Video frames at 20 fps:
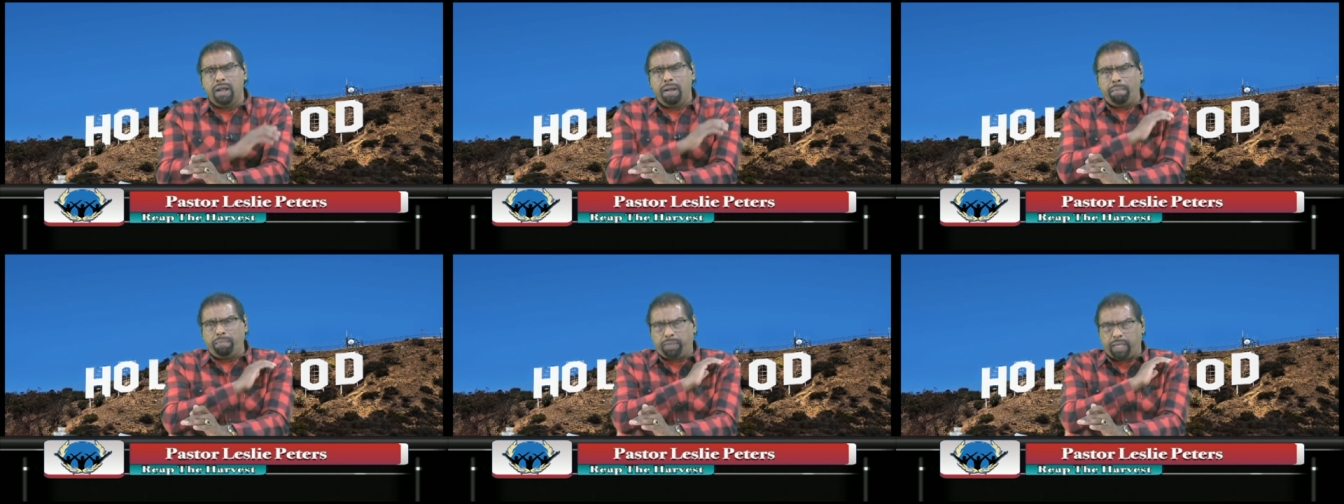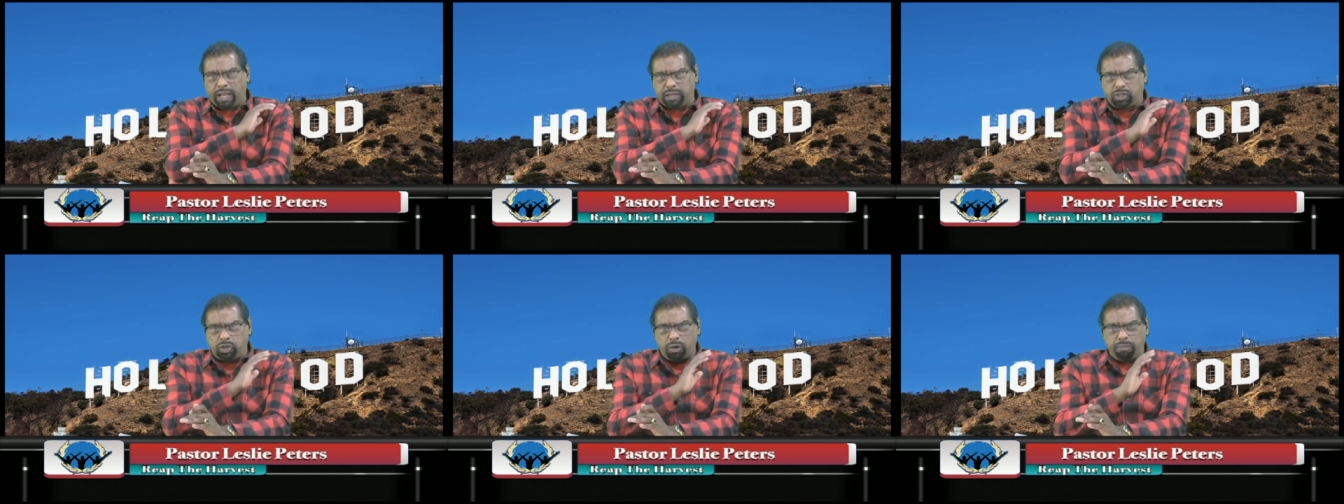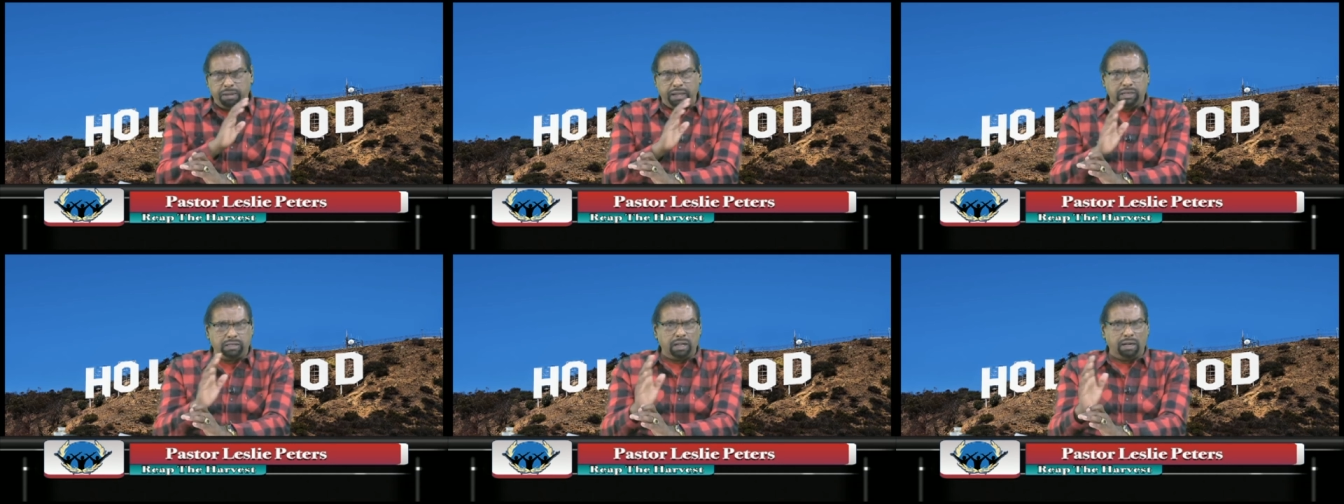that you
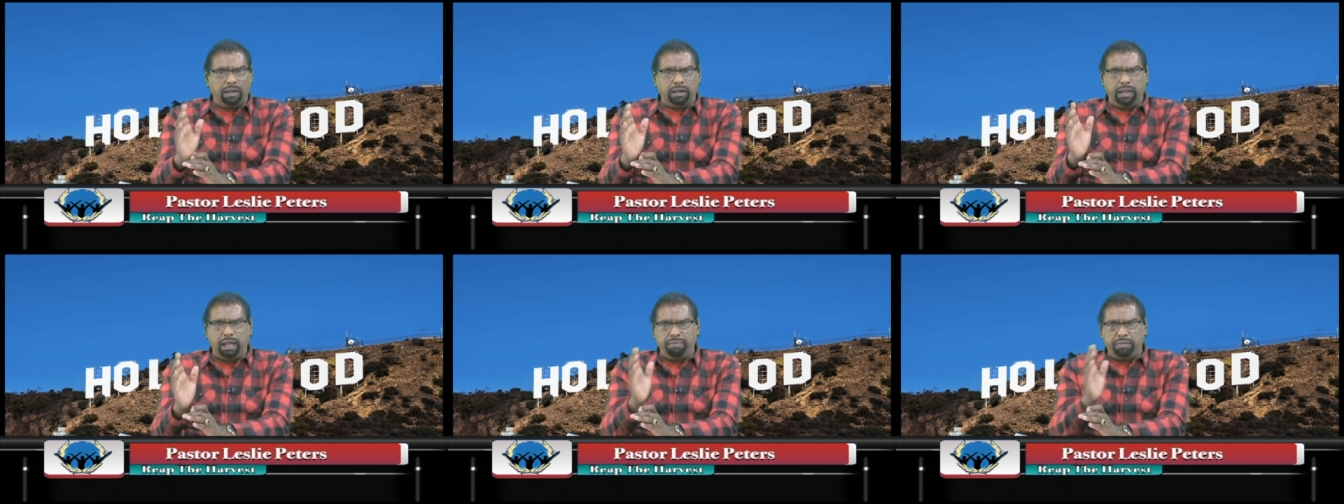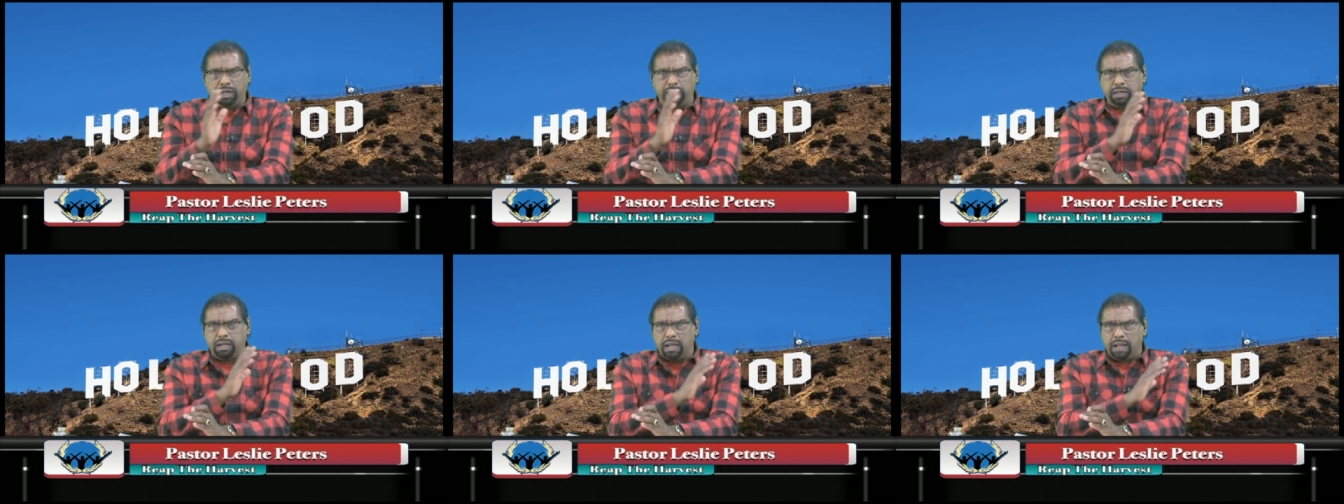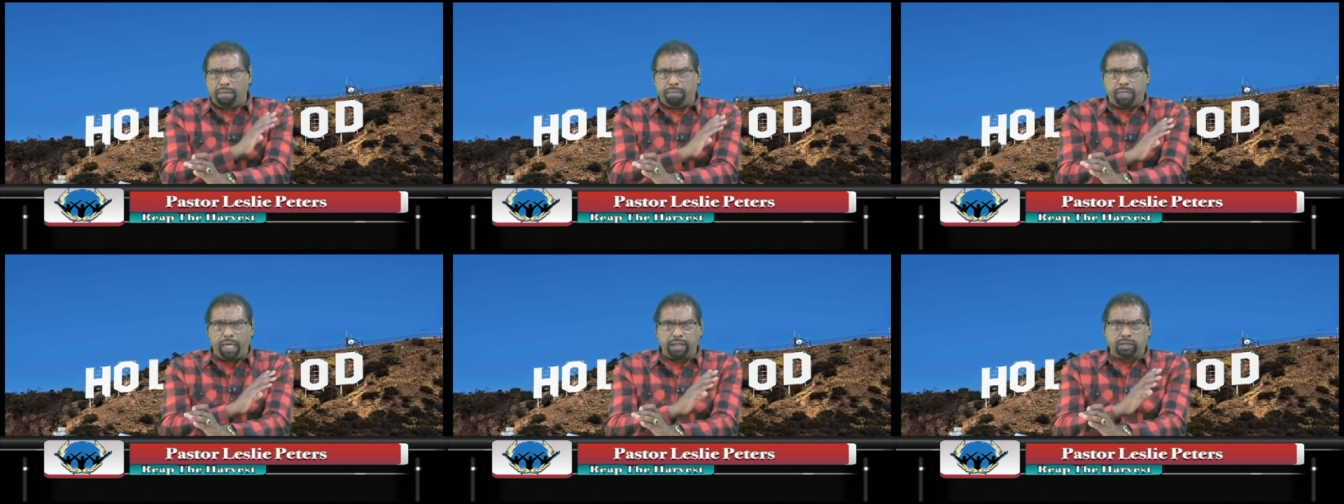be delivered,
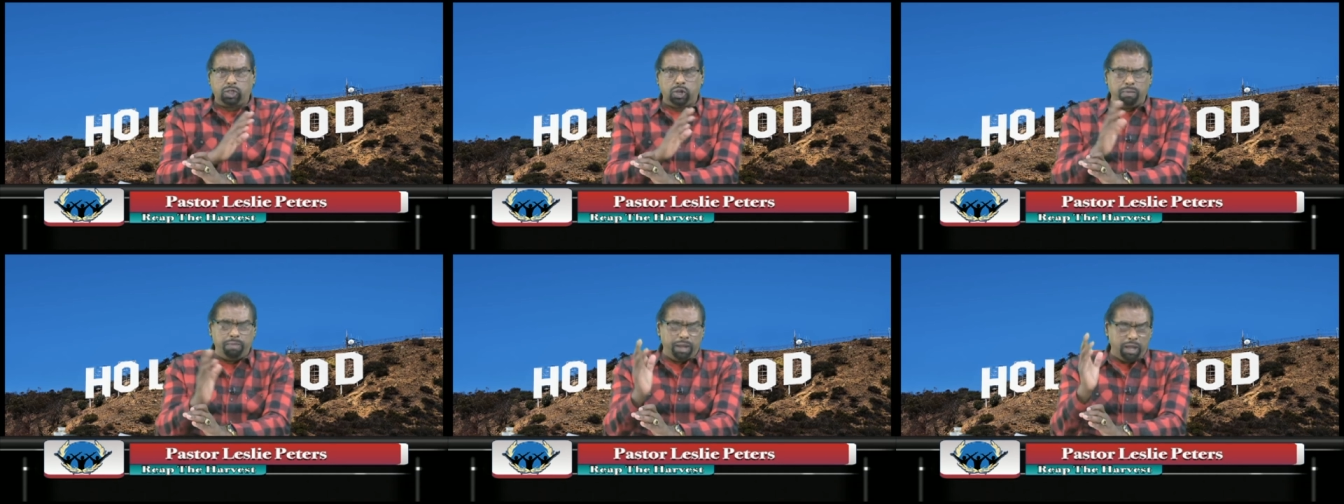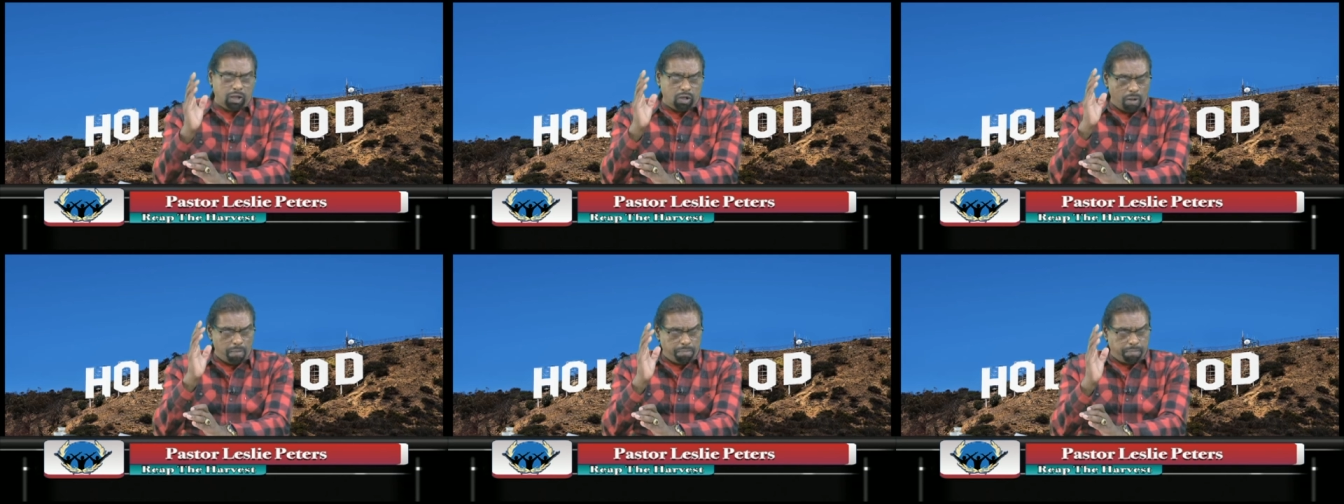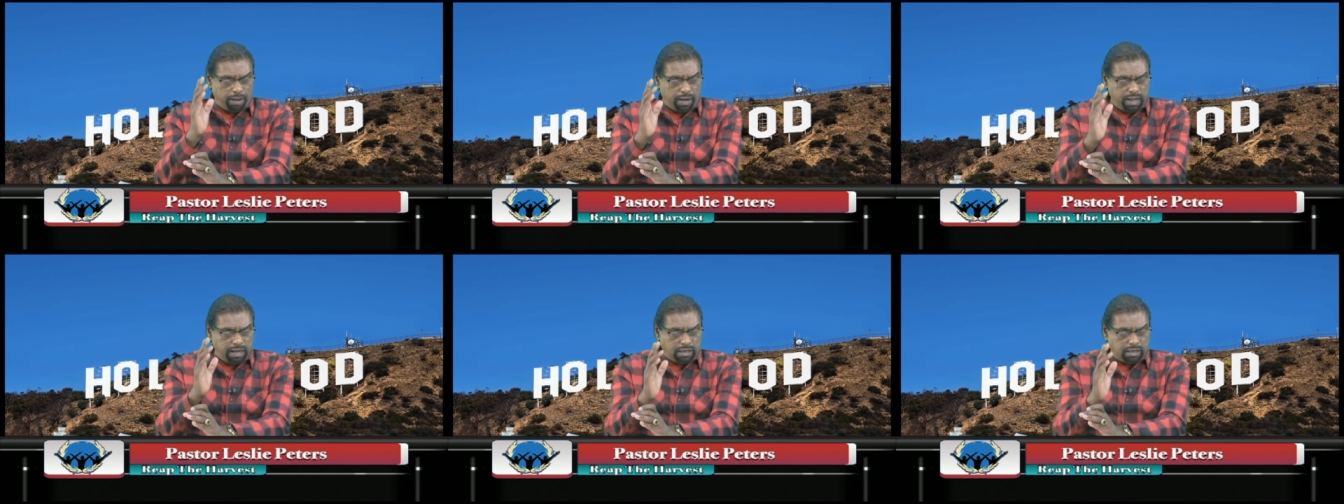that you be
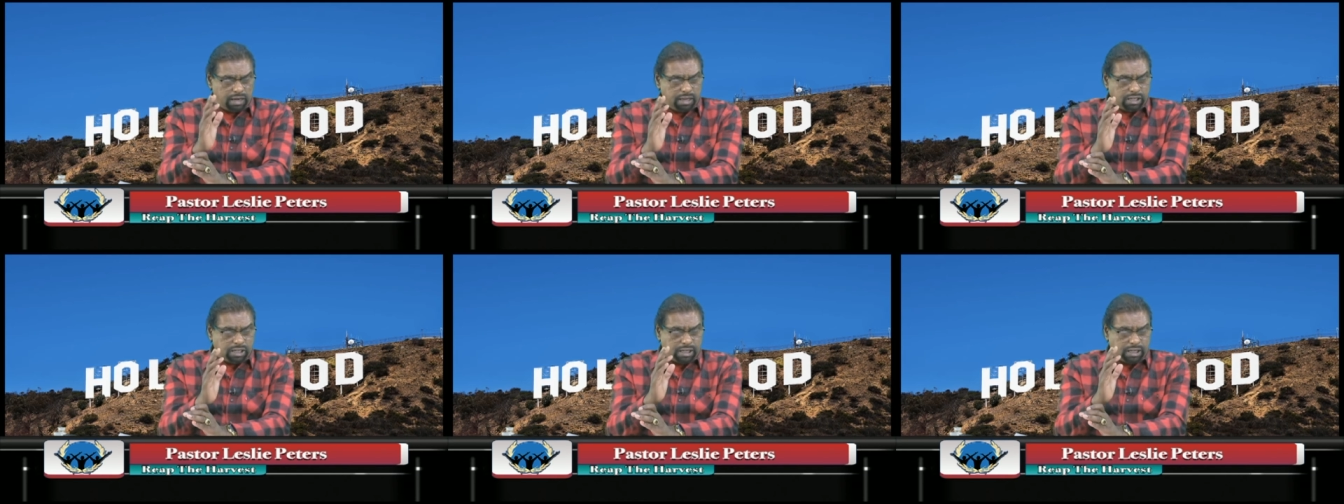completely